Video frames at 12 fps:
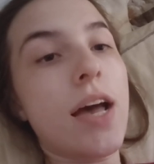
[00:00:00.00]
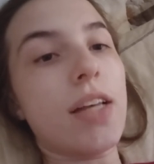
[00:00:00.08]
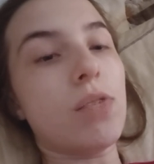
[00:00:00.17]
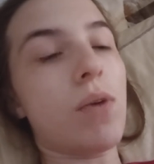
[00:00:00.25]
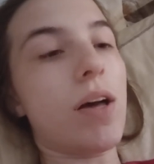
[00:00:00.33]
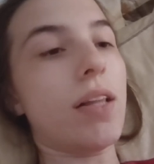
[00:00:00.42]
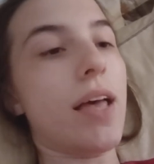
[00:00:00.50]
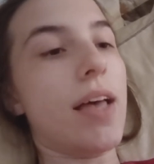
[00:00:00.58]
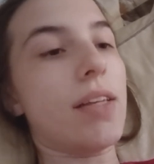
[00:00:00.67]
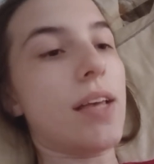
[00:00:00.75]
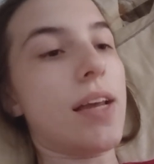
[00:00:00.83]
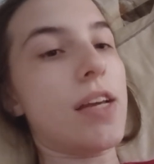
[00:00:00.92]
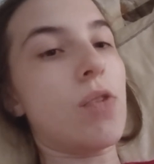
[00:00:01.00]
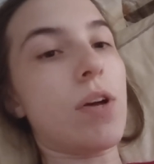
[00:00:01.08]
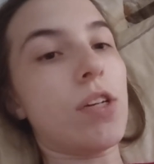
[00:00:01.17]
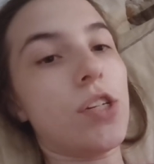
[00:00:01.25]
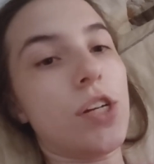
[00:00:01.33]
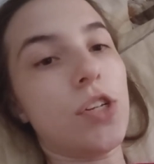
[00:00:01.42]
as well as any
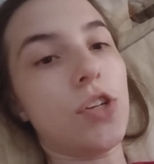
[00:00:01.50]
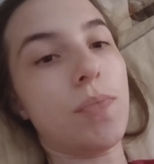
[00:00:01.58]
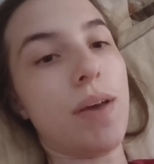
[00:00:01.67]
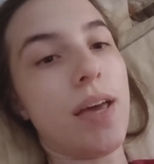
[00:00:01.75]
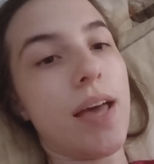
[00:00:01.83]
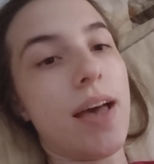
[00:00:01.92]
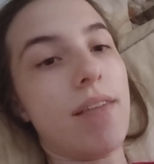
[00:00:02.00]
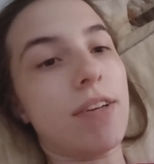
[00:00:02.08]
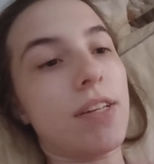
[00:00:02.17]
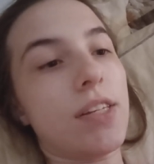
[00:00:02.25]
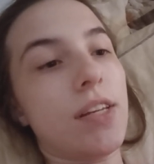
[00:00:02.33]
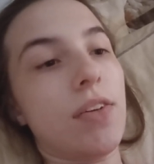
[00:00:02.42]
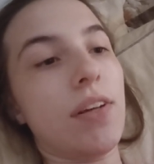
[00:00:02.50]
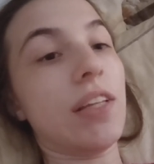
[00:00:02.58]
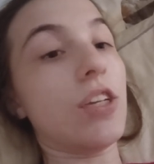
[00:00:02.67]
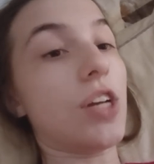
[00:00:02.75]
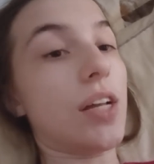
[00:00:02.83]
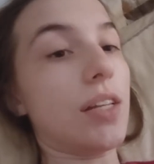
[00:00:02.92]
questions you may have considering
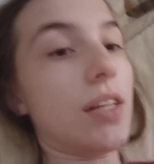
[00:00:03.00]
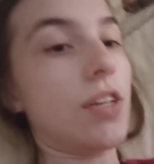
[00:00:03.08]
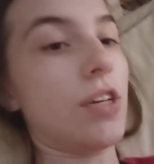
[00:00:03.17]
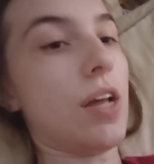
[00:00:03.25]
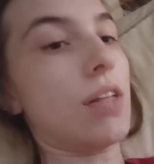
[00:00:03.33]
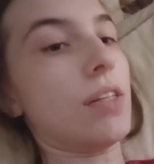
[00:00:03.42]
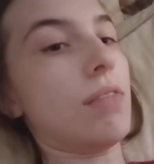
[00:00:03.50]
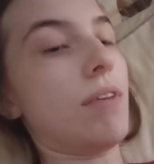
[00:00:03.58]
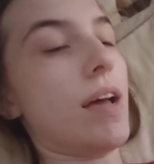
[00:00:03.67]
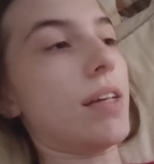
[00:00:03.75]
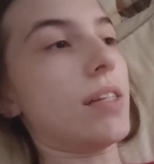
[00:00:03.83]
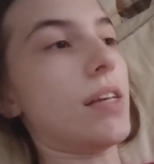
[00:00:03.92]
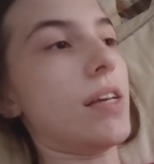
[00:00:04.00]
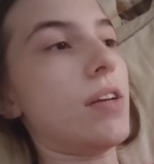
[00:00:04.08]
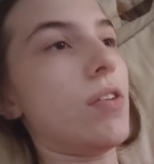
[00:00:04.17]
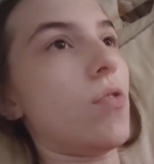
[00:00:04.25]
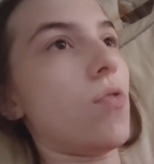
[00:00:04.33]
the Johnson and Johnson vaccine